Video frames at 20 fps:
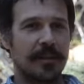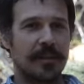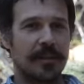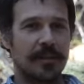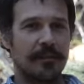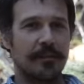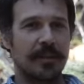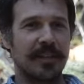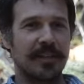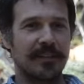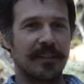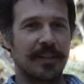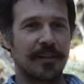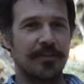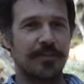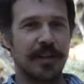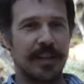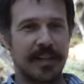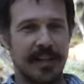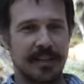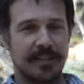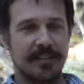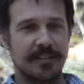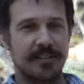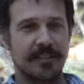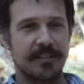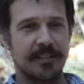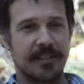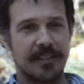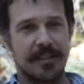when I talk
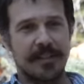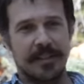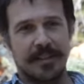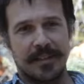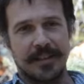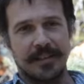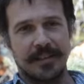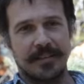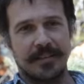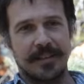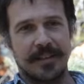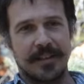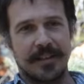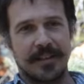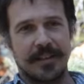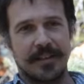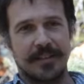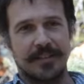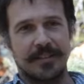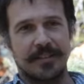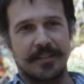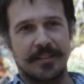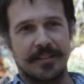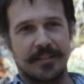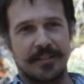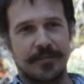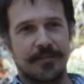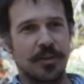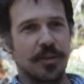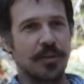finances, it's
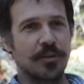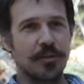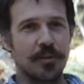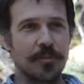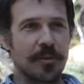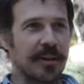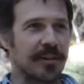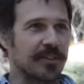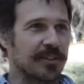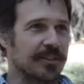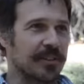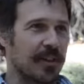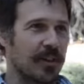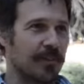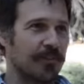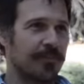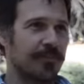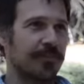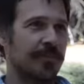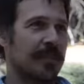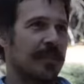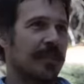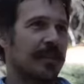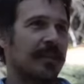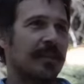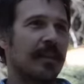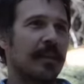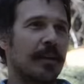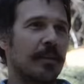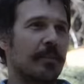if you can do it by yourself,
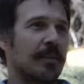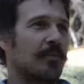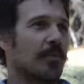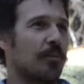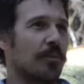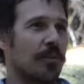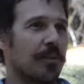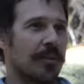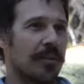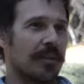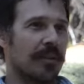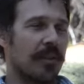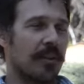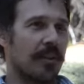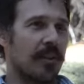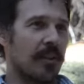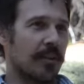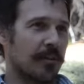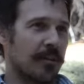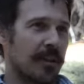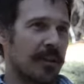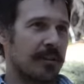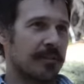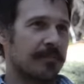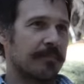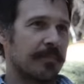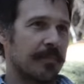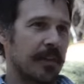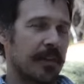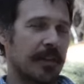it's worth it in the long run.
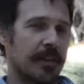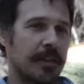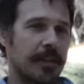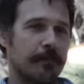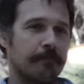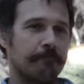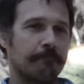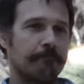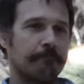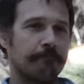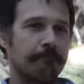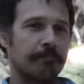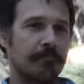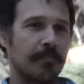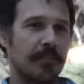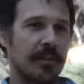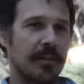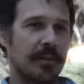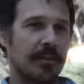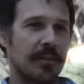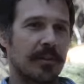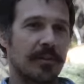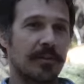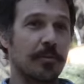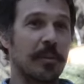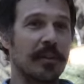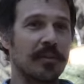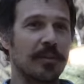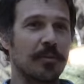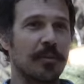And
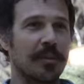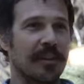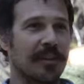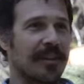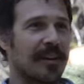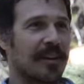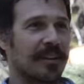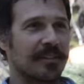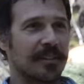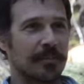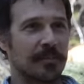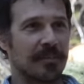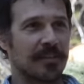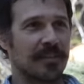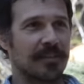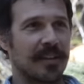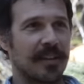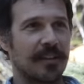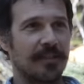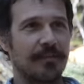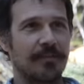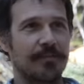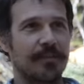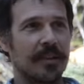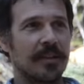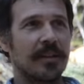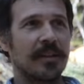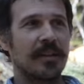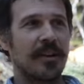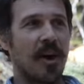especially with a concept as kind of
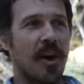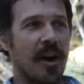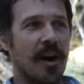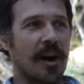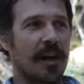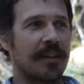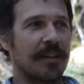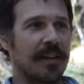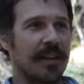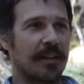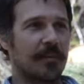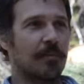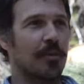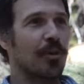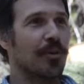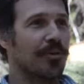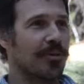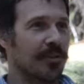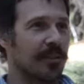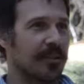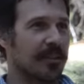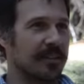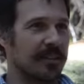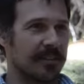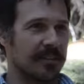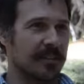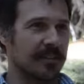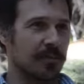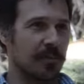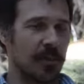odd and personal as
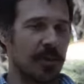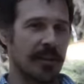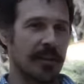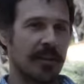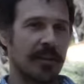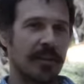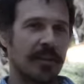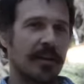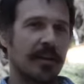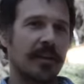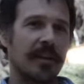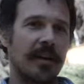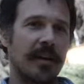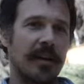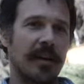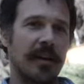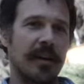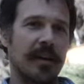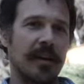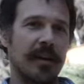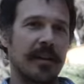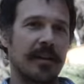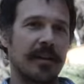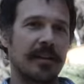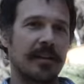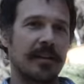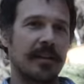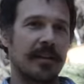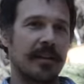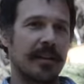this one, I
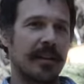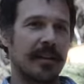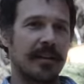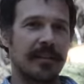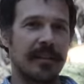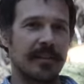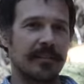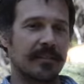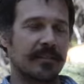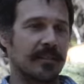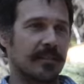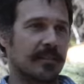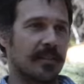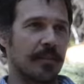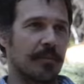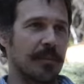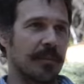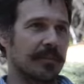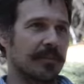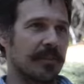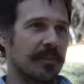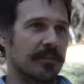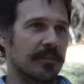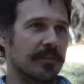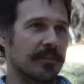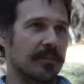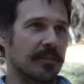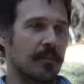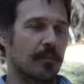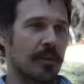think that's just going to be essential
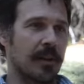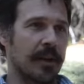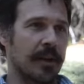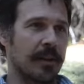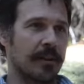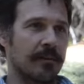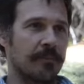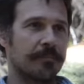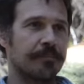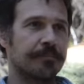to the brand.